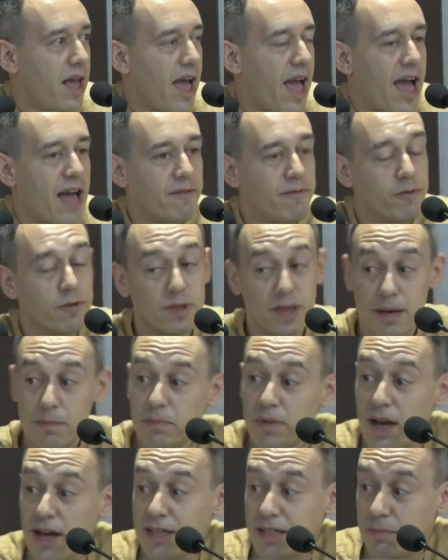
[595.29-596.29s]
and for them
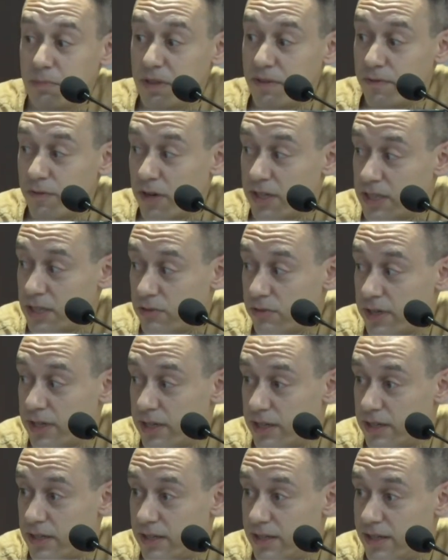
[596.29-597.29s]
not to be
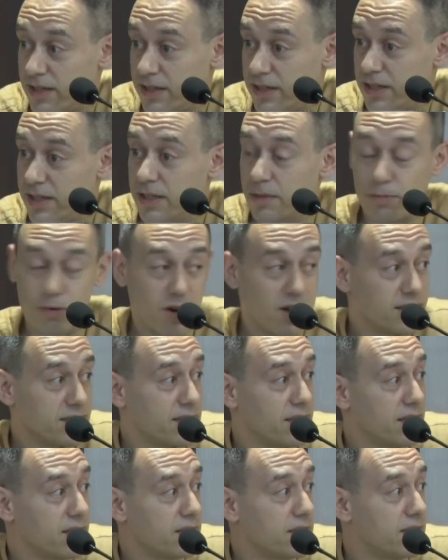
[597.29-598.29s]
frustrated in the
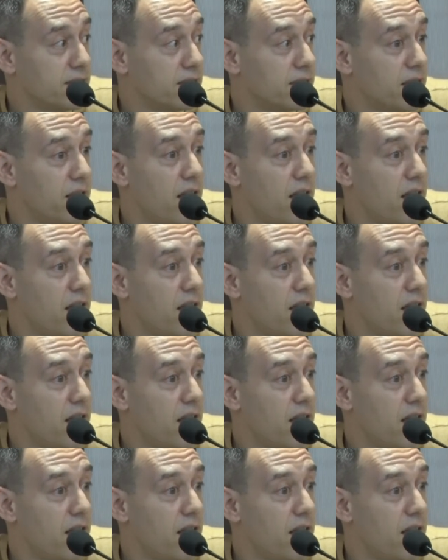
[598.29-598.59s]
process,